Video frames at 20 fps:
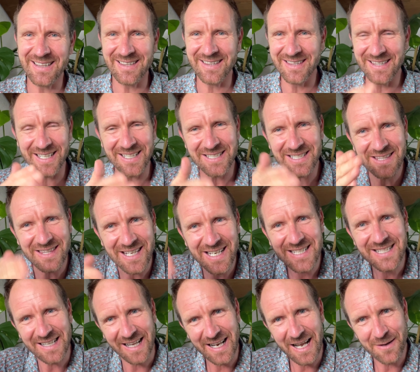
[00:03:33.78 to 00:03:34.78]
There's
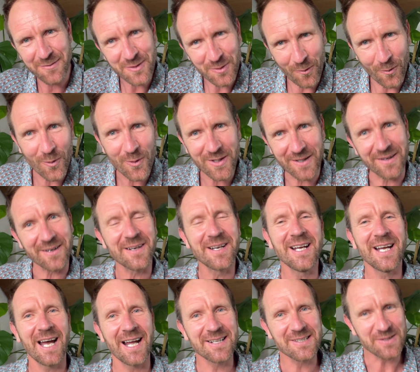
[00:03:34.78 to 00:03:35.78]
things that have an order,
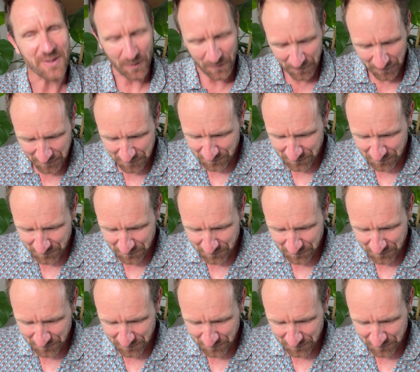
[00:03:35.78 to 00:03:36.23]
and so